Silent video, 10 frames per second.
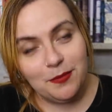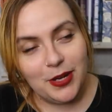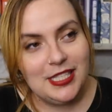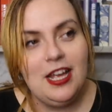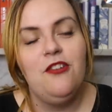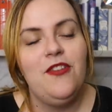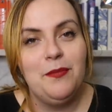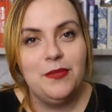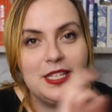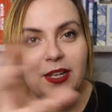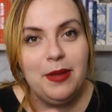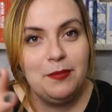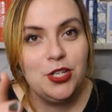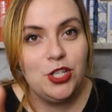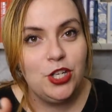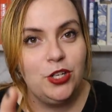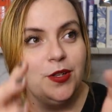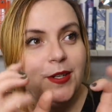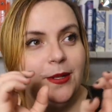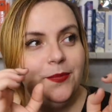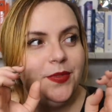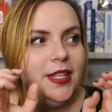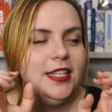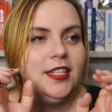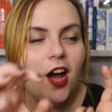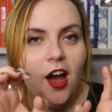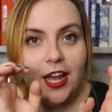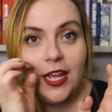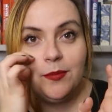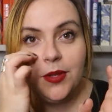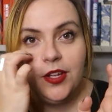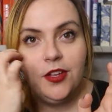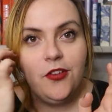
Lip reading: to myself and this commitment to this time